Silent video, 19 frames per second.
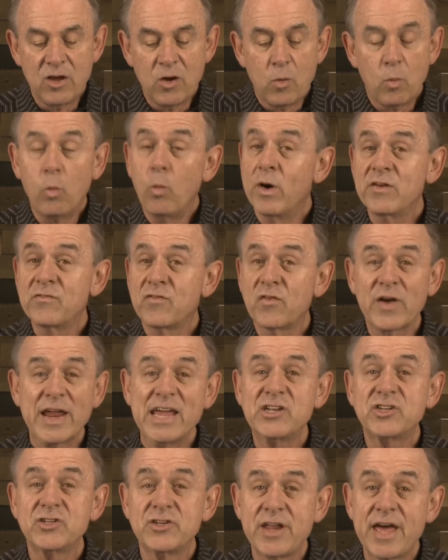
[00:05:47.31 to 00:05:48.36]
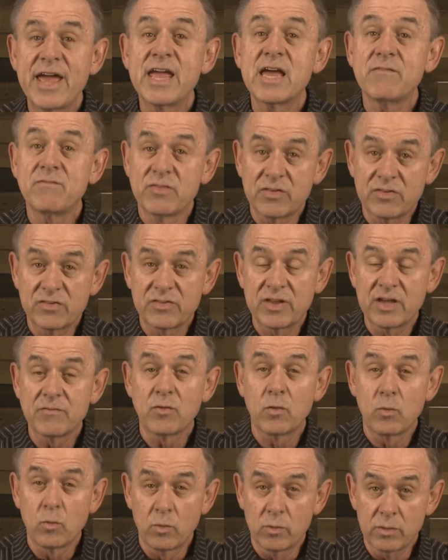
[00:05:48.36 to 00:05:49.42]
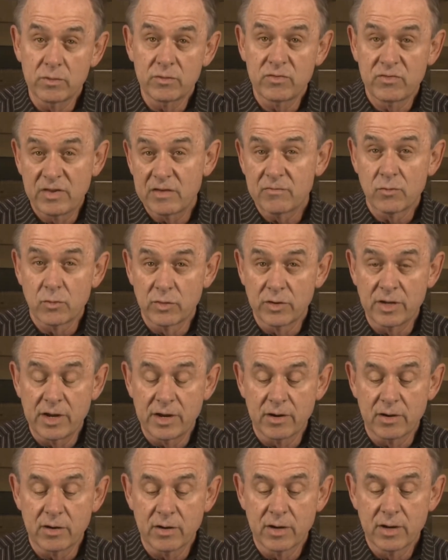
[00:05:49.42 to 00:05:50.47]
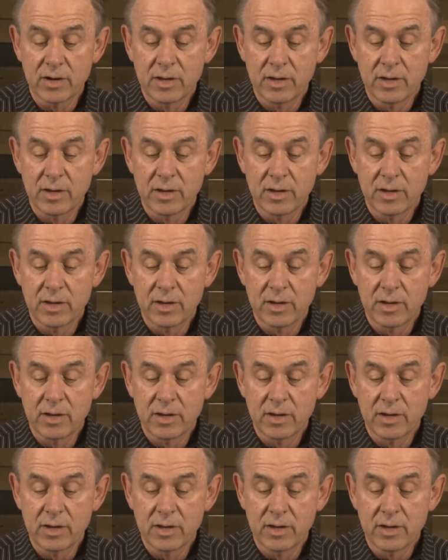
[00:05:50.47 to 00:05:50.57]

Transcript: one for each day of the civil year,